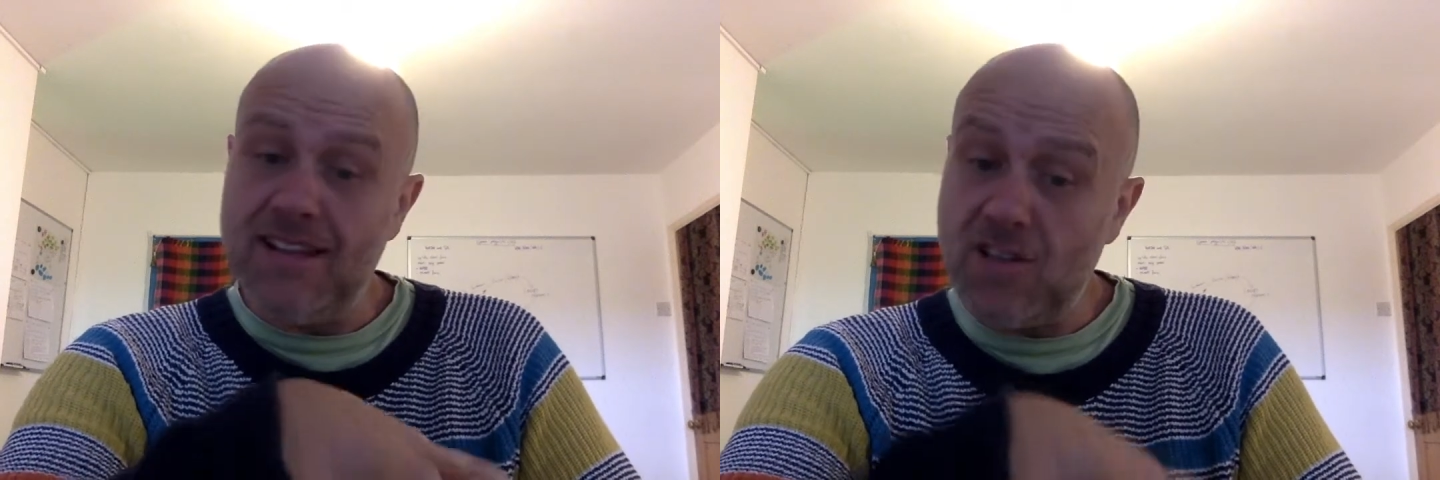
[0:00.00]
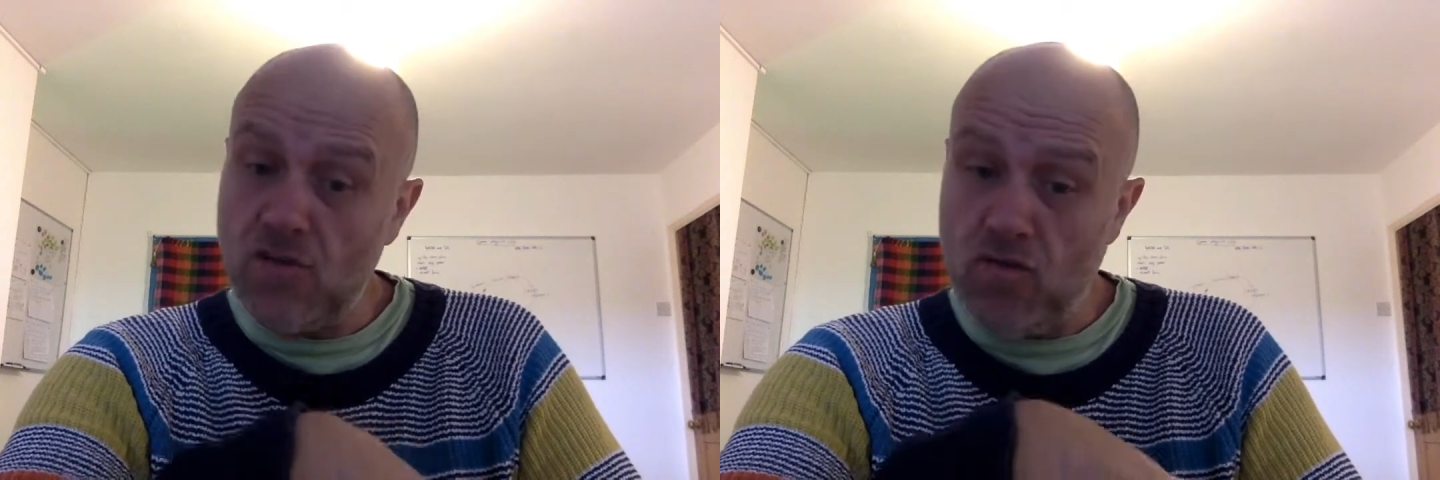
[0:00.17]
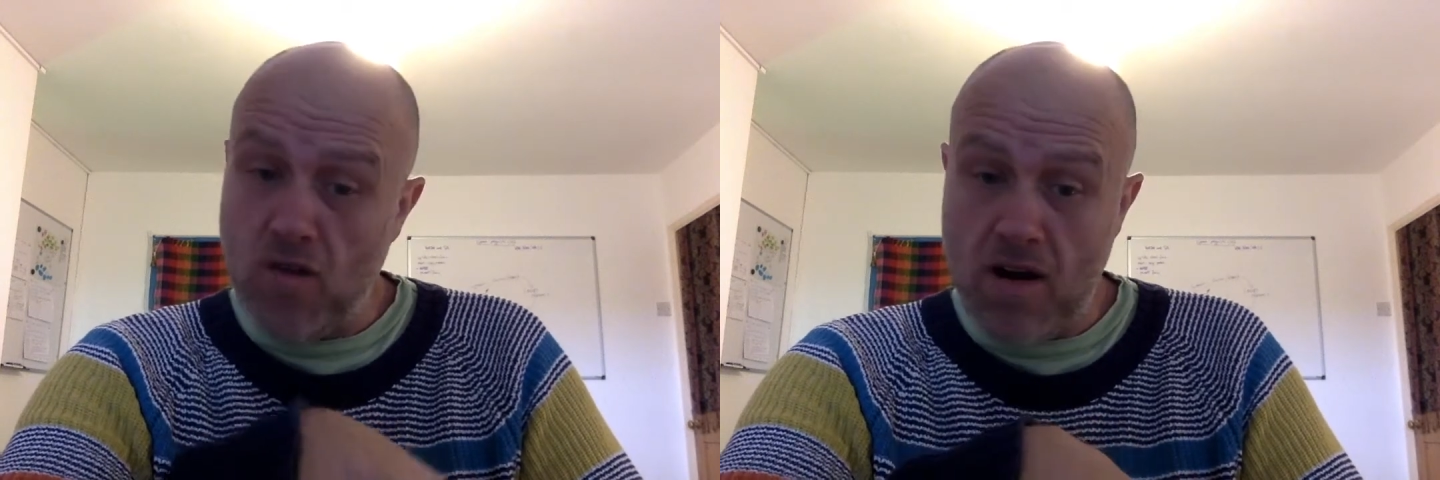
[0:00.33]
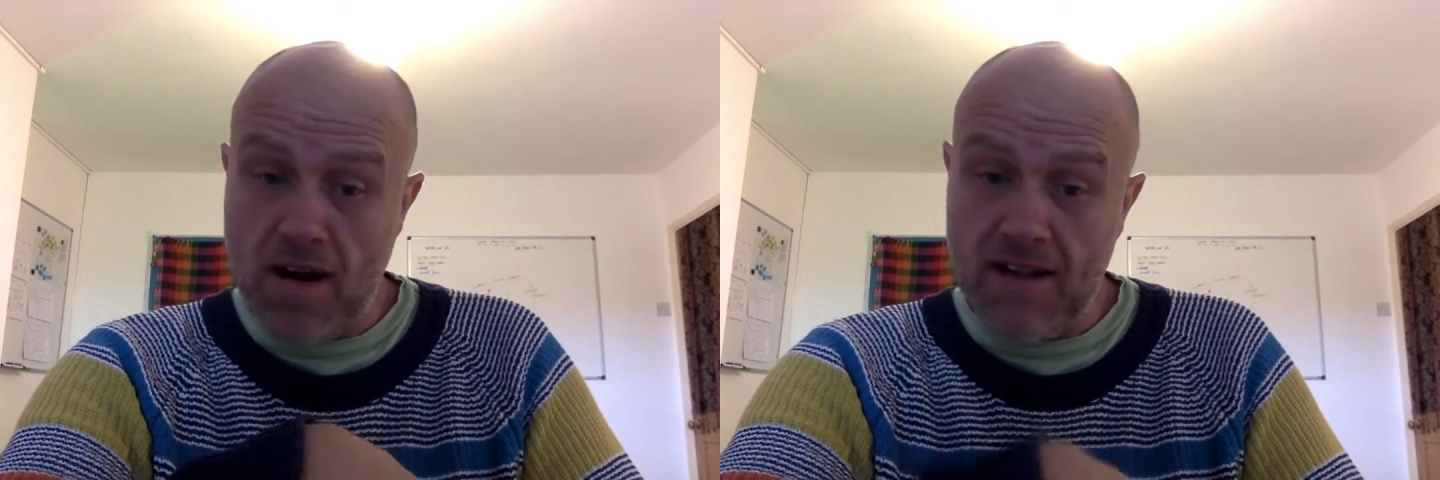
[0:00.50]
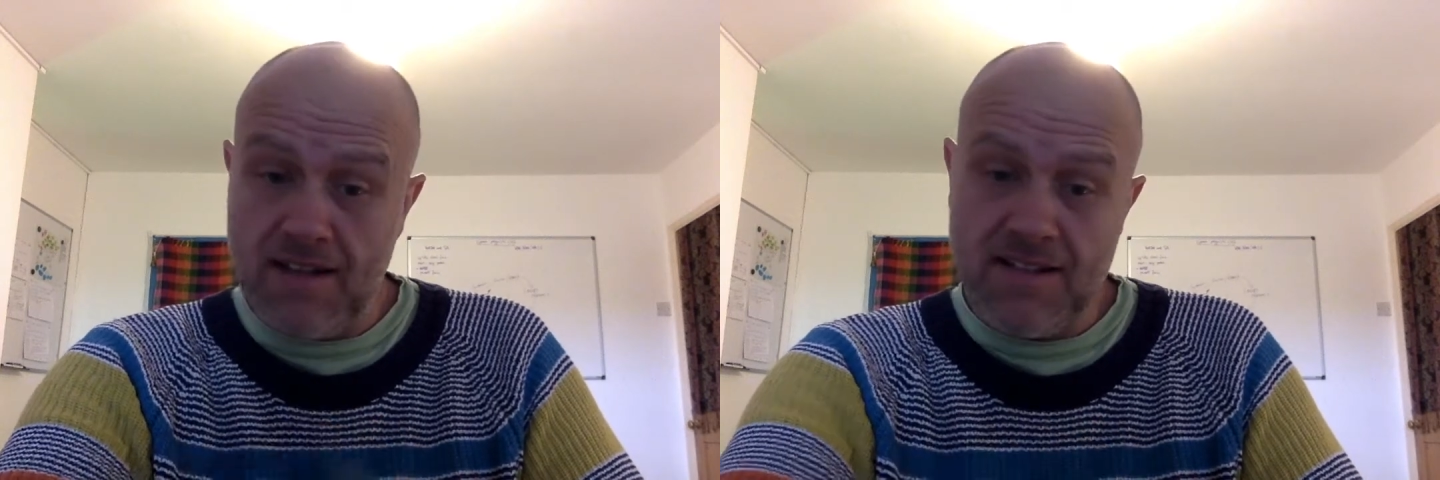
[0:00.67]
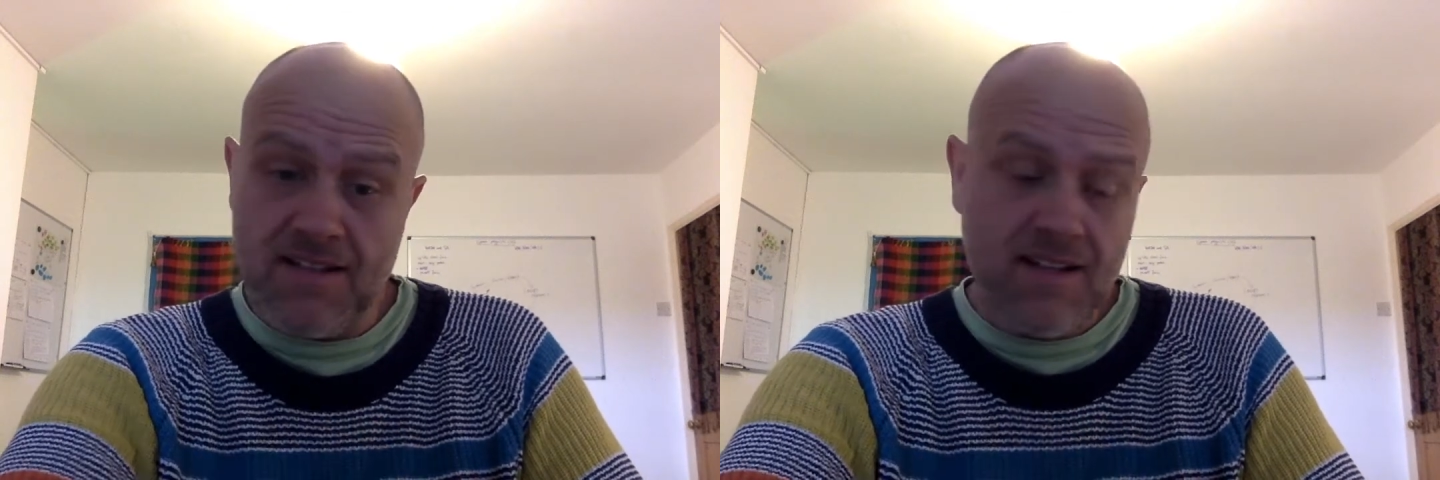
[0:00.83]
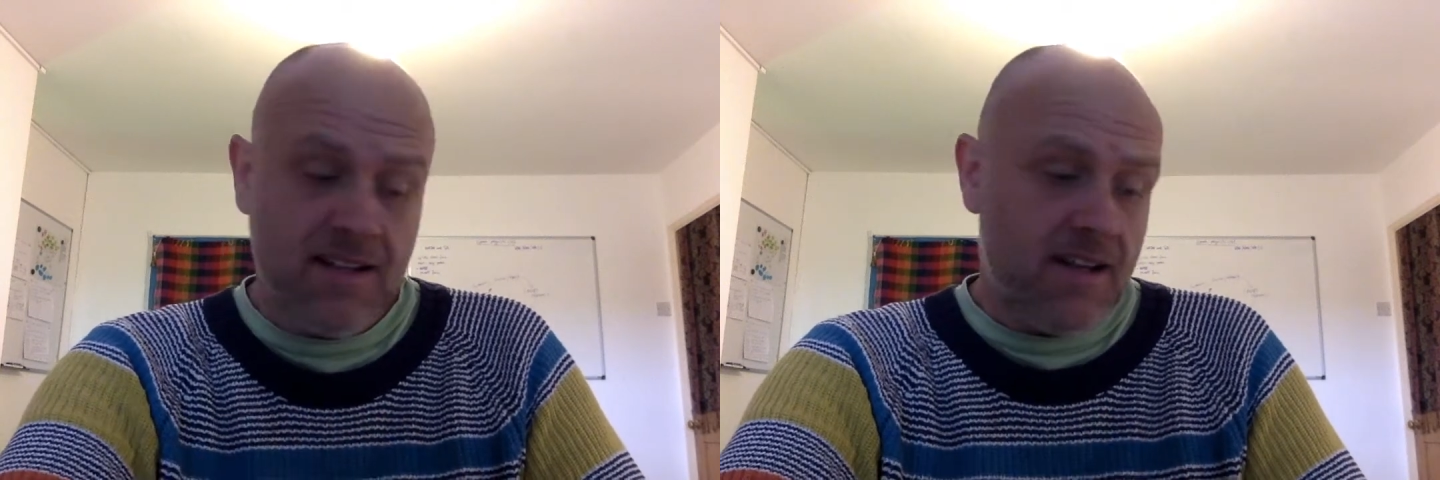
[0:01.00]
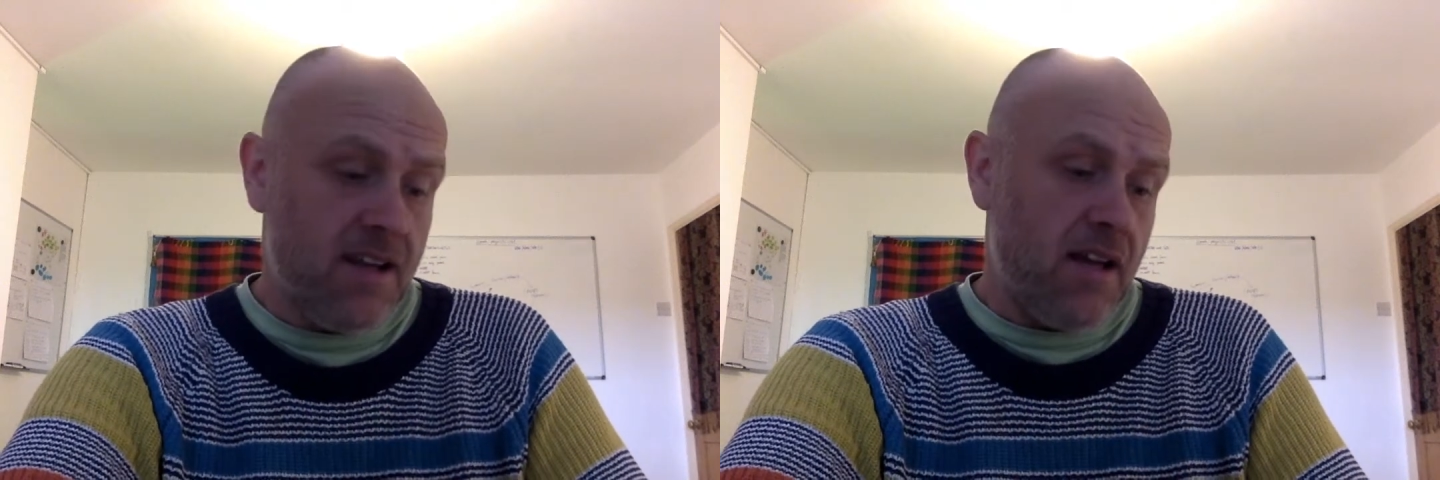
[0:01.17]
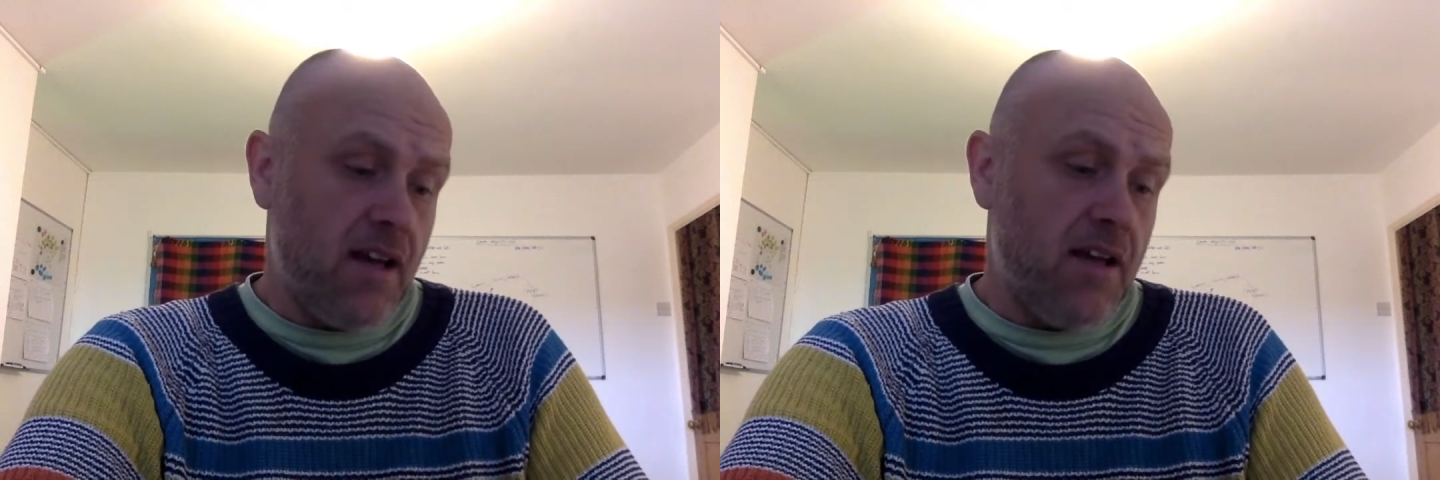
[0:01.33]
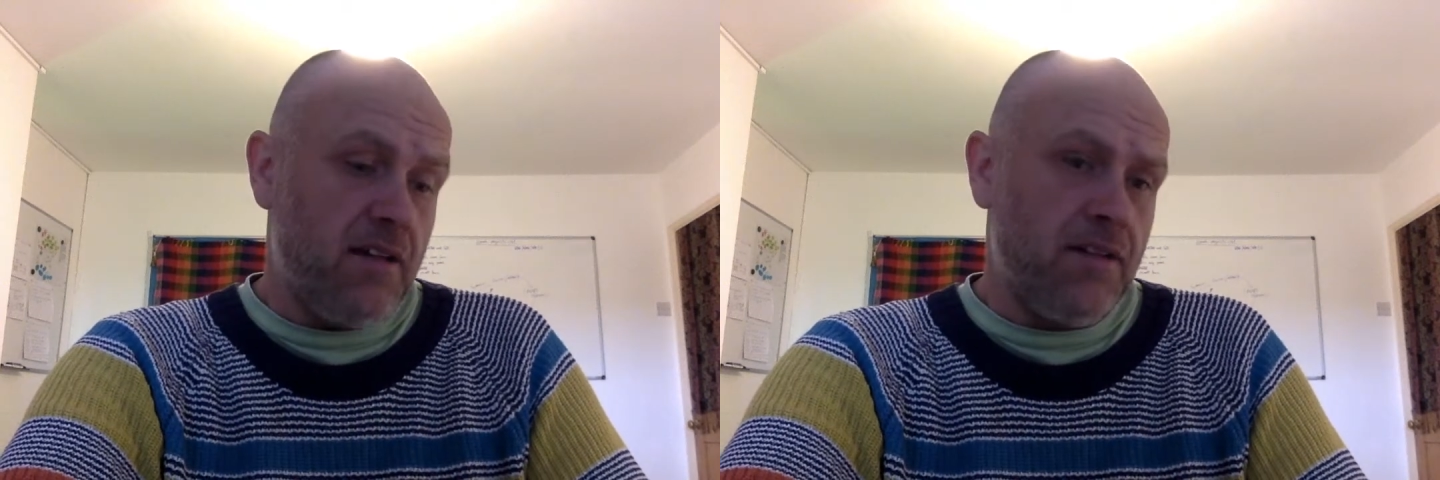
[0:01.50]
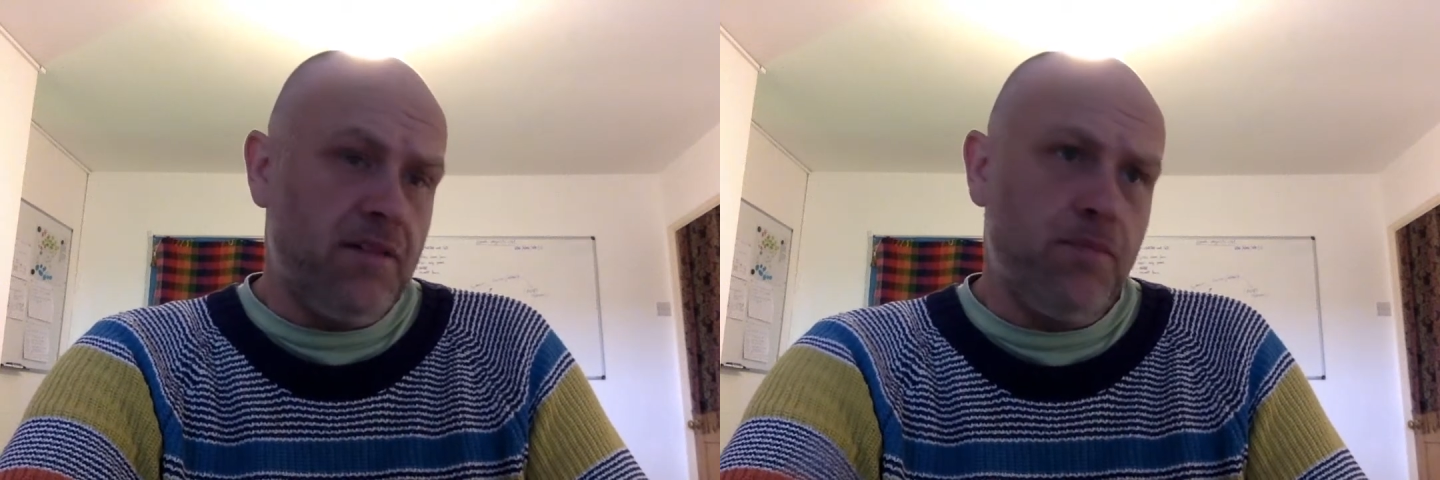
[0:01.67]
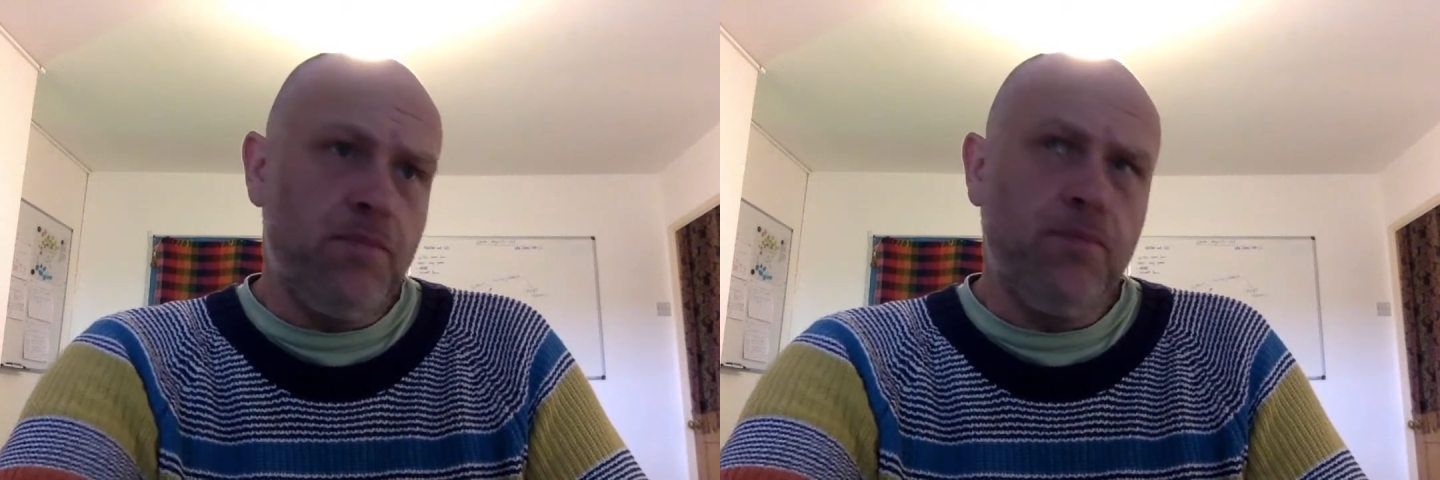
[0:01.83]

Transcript: this right and